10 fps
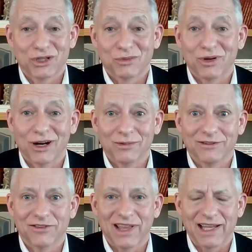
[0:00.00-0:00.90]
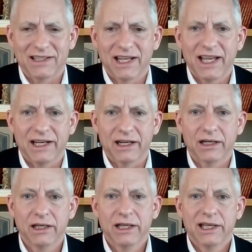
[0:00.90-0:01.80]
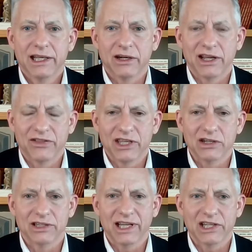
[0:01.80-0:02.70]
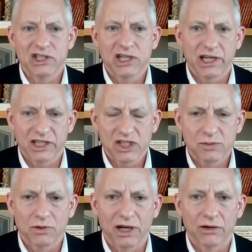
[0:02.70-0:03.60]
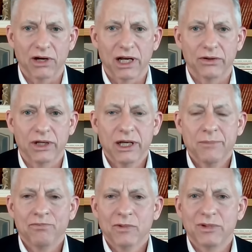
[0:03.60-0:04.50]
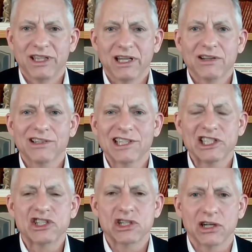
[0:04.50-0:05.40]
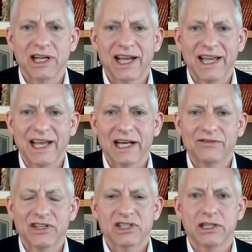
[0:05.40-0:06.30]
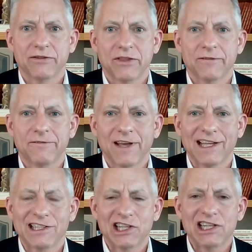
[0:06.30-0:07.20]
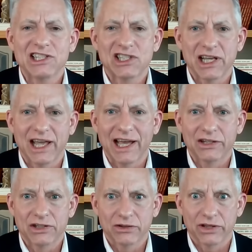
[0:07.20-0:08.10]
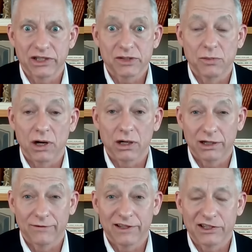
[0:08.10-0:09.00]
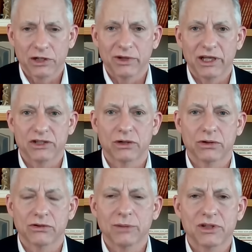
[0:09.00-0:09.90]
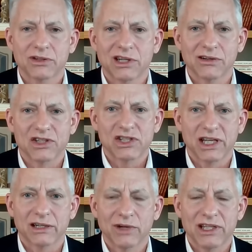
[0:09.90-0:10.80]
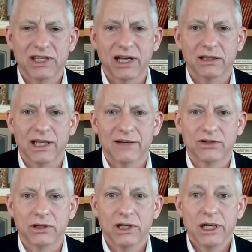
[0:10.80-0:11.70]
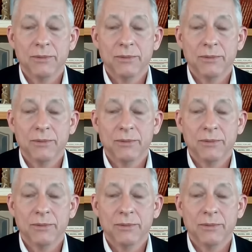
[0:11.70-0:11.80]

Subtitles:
Department for that data. You know, I think your data is going to get spread around. But the other concern I have is that if the Fed does enter this market of issuing its own cryptocurrency at a retail level,